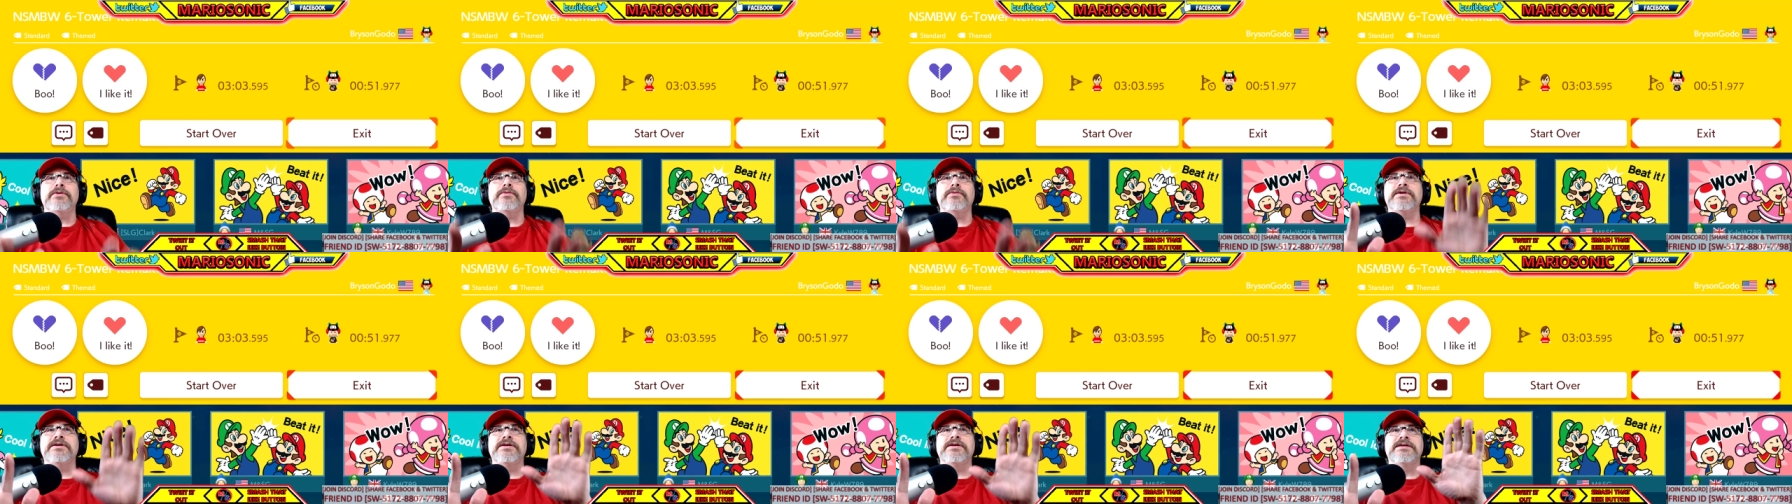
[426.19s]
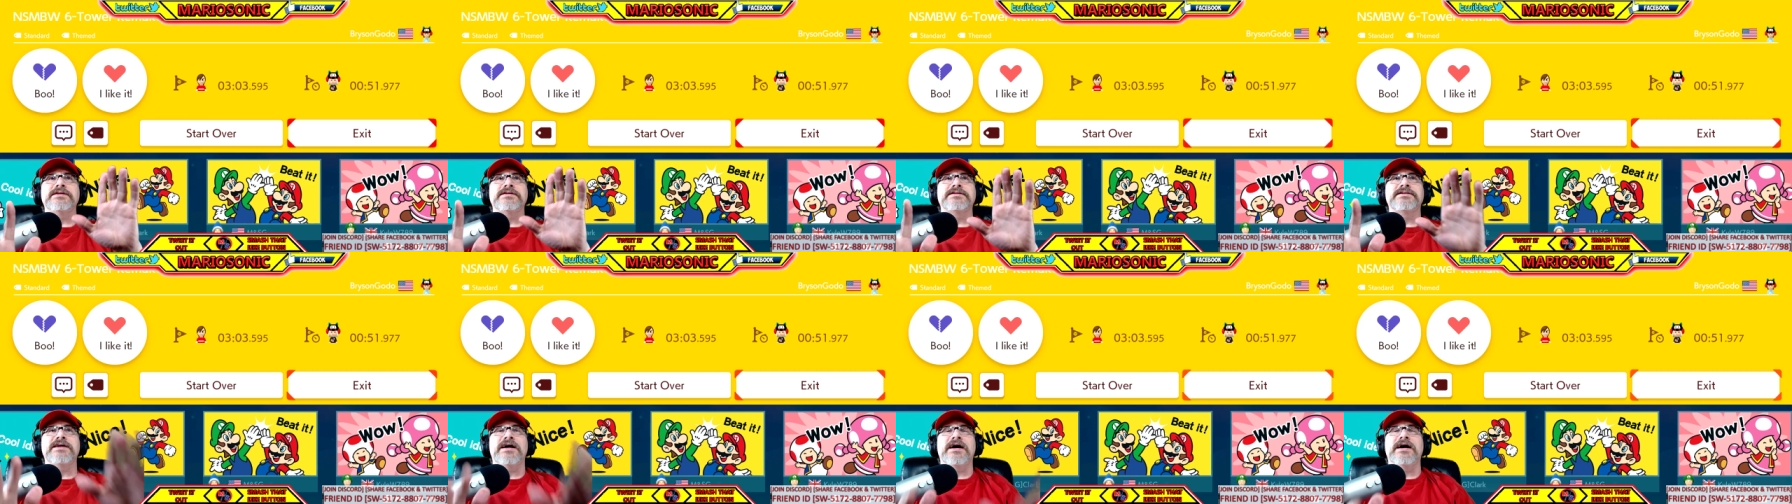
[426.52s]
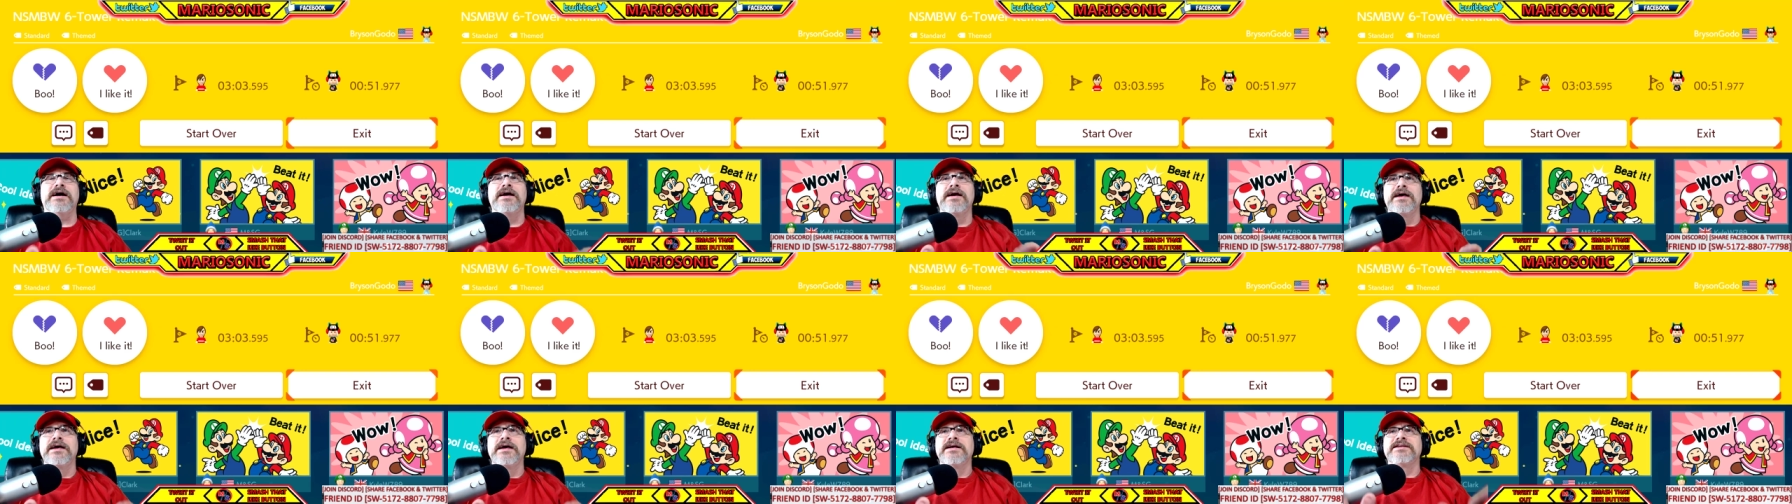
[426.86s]
We didn't uh,
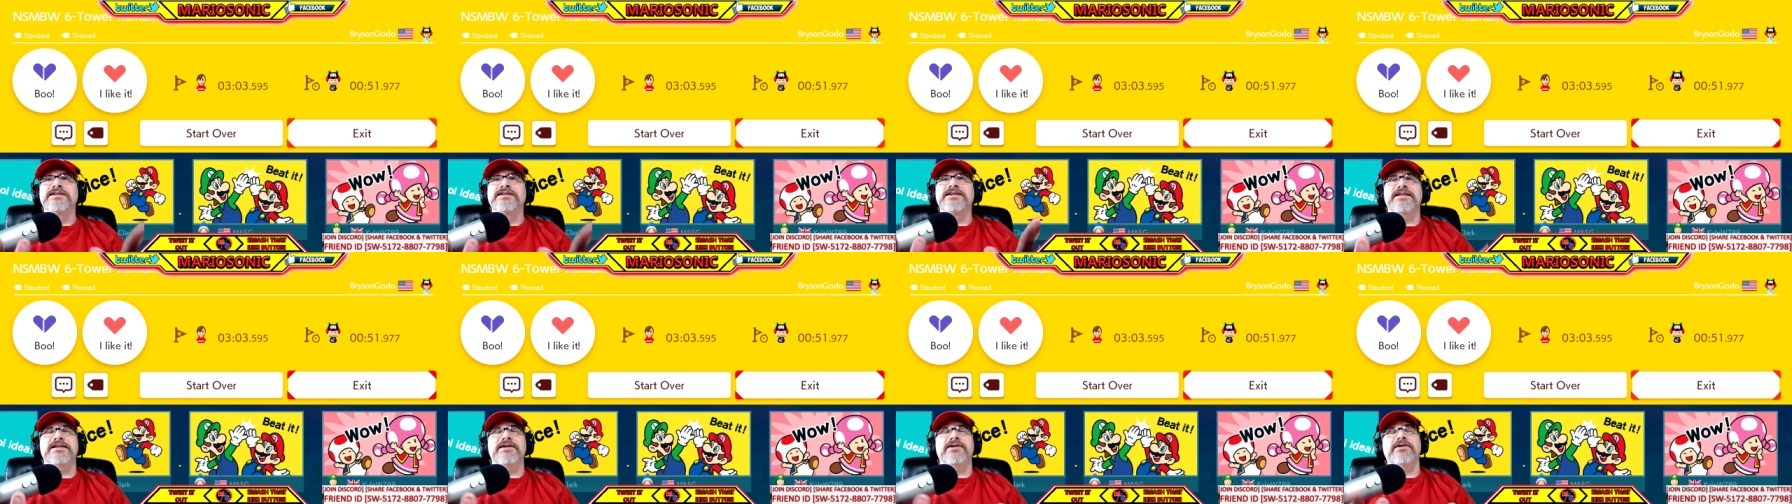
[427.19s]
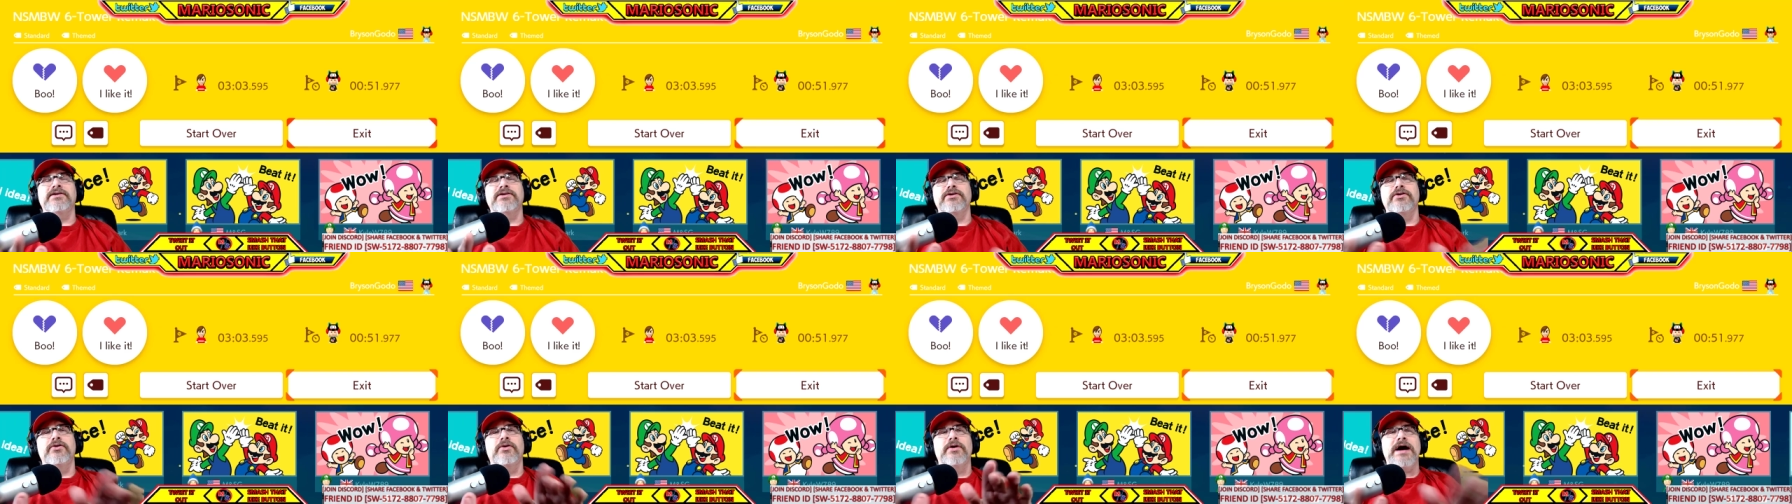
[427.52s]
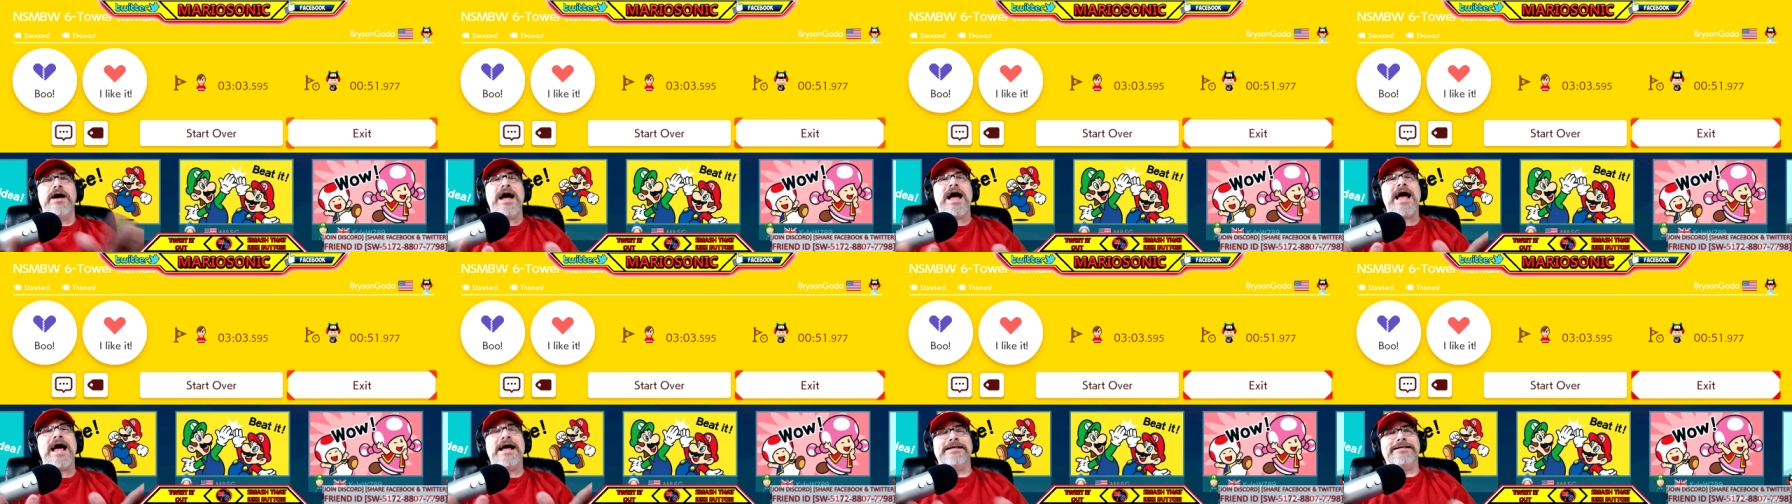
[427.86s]
sit there and go
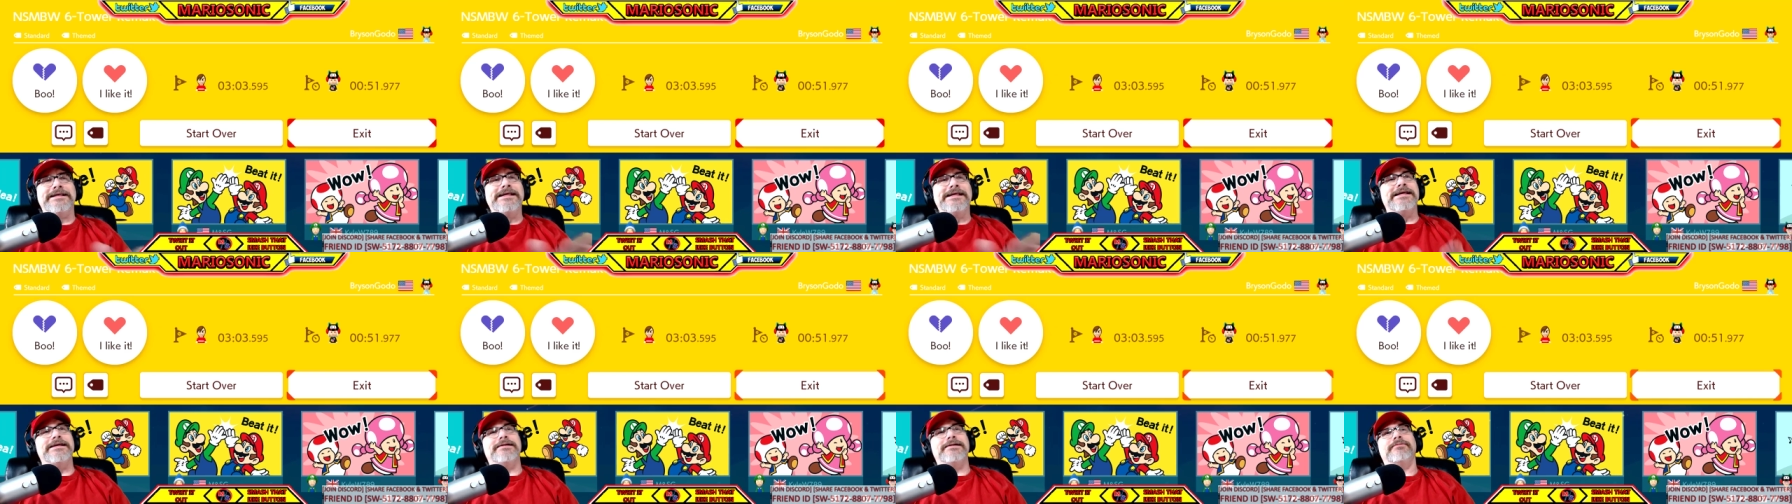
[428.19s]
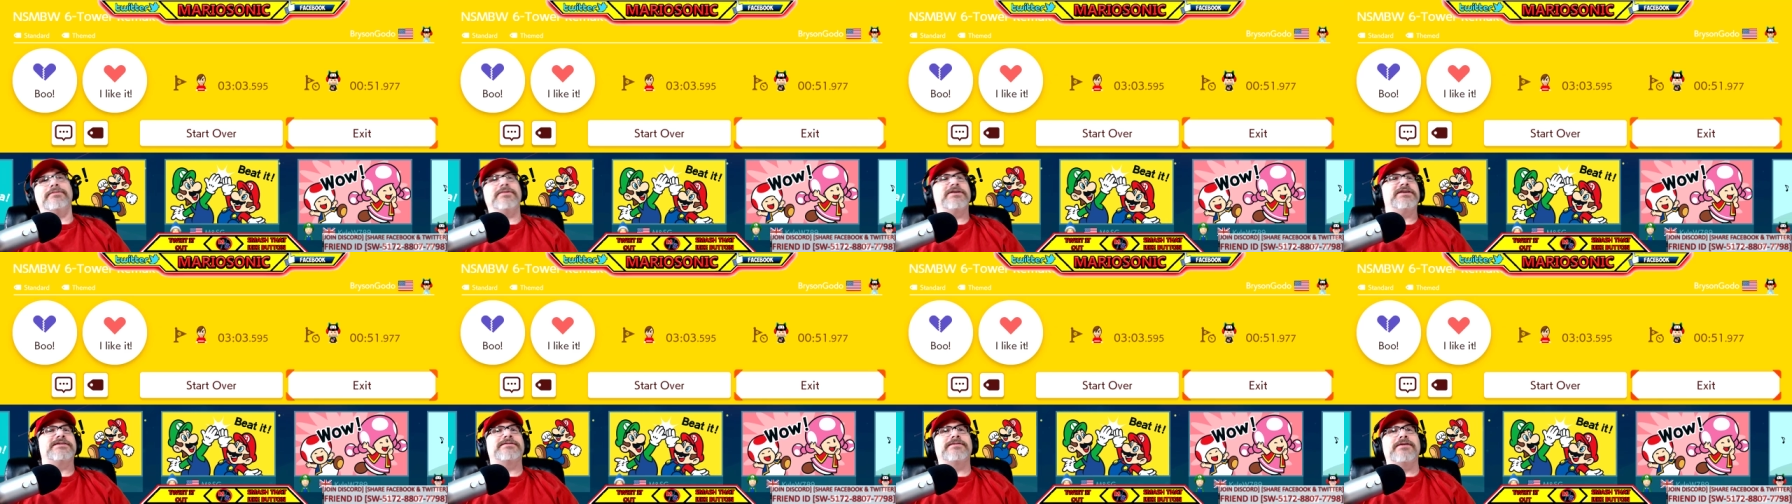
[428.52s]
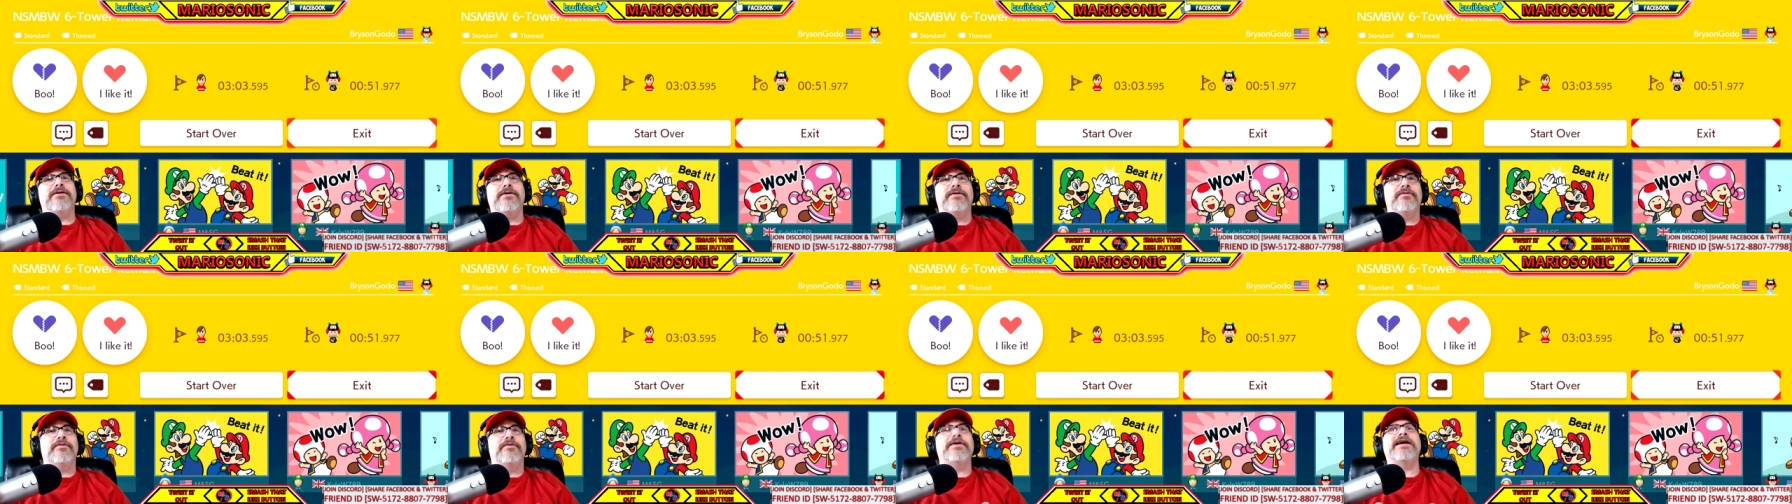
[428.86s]
ah eat and just
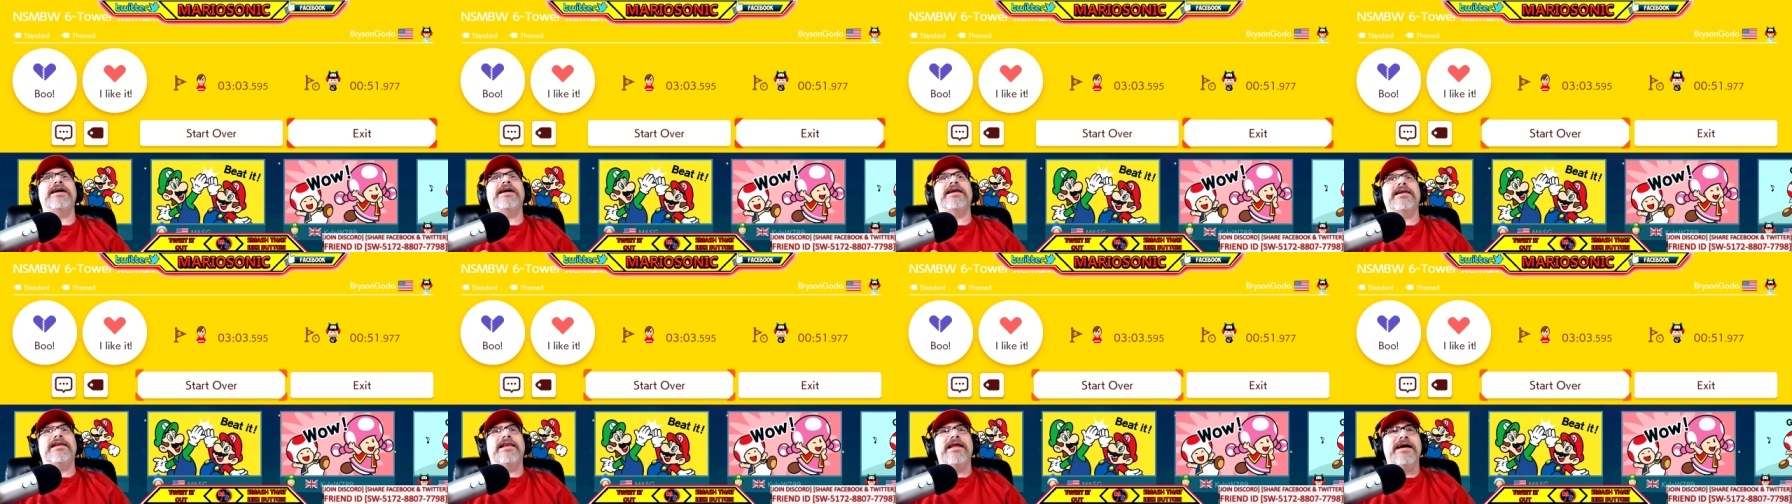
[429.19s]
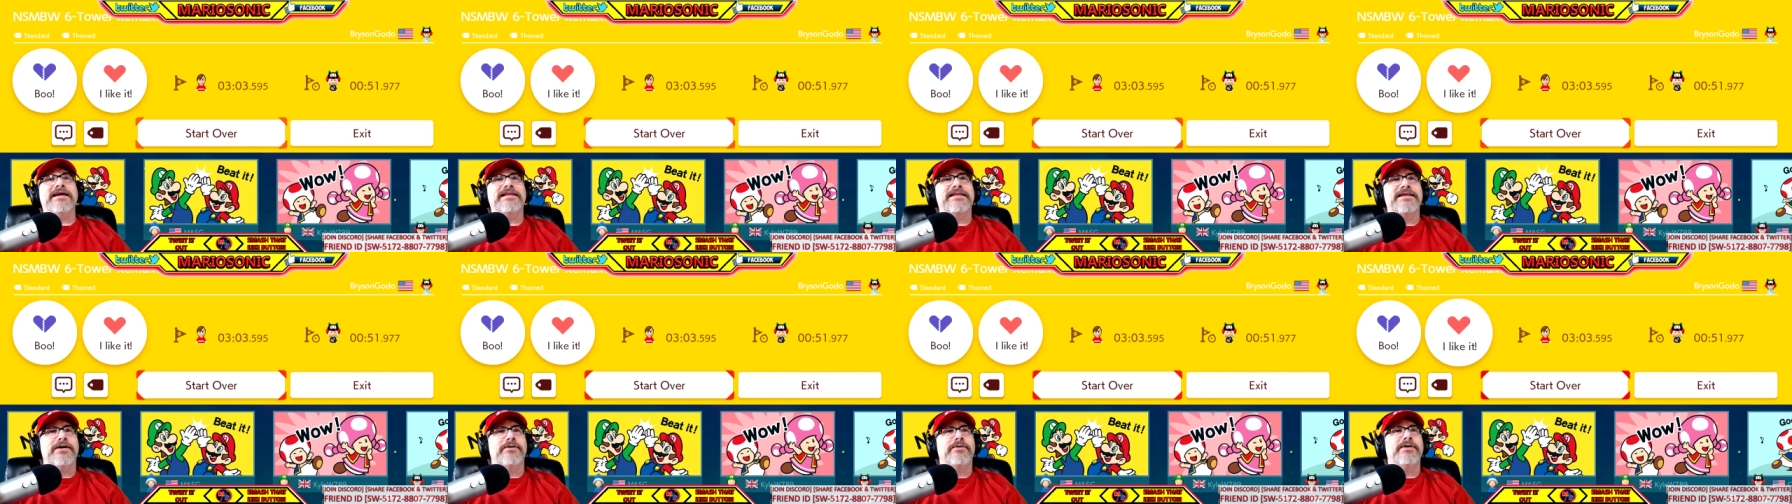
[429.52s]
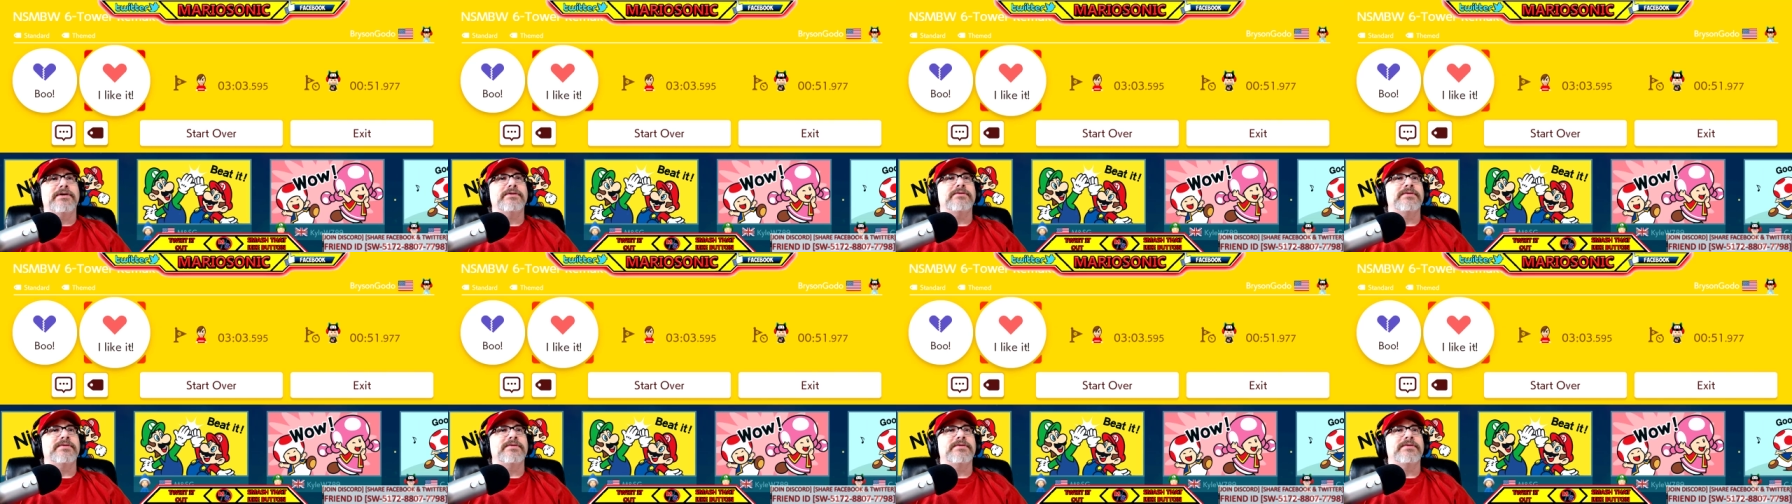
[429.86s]
we gotta like that one.